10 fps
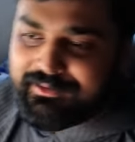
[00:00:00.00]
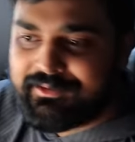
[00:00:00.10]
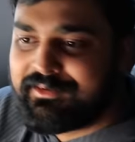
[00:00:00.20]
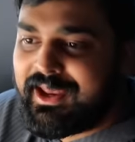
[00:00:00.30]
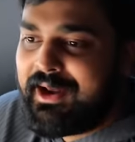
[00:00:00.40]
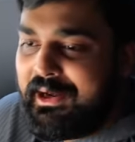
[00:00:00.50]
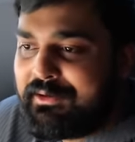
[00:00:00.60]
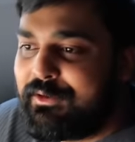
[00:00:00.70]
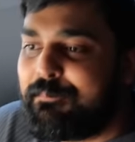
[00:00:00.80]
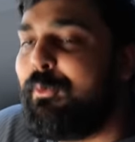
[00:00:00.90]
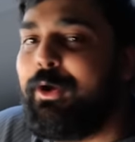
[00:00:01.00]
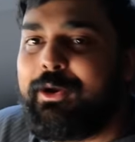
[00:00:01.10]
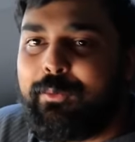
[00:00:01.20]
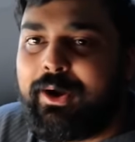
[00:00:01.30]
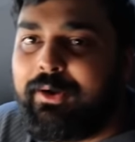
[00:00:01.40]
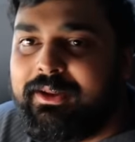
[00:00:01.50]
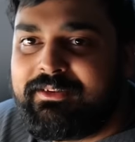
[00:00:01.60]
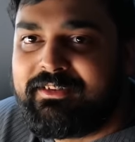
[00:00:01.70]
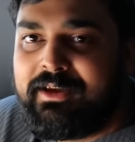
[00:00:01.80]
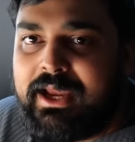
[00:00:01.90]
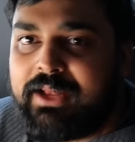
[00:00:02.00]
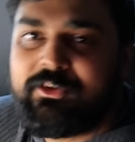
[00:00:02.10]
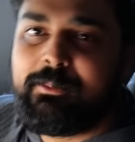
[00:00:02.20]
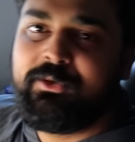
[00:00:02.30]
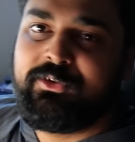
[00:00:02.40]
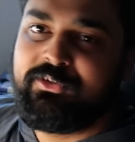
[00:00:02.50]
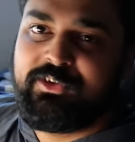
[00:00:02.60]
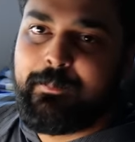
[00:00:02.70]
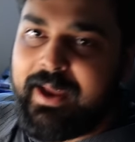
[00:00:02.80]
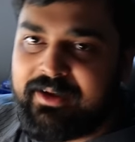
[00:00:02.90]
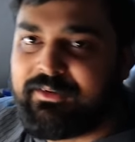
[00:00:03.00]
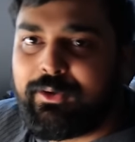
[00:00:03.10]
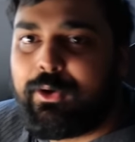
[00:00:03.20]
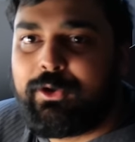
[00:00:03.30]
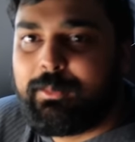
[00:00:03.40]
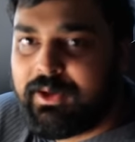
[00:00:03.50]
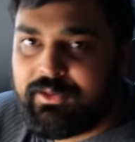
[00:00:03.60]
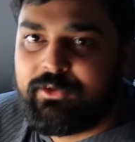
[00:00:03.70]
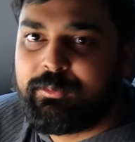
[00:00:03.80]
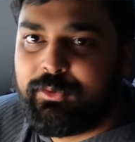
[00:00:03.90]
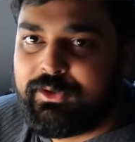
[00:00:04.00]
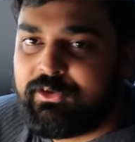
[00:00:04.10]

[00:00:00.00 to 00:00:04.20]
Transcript: This is getting to the point where it's it's almost a semantic argument at this point.